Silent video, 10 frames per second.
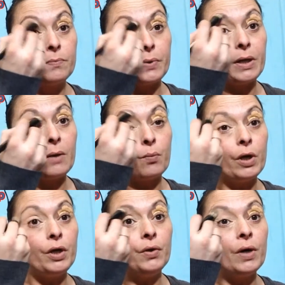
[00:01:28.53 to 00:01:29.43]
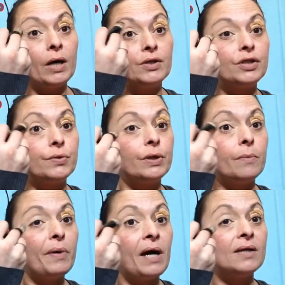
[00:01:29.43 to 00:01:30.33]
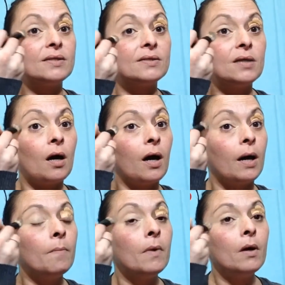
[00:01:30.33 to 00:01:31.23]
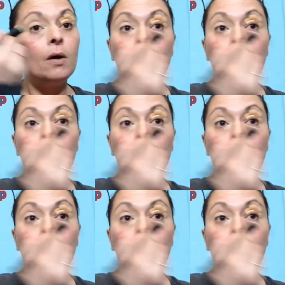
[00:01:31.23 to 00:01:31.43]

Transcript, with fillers: But what are you guys doing to pass the time?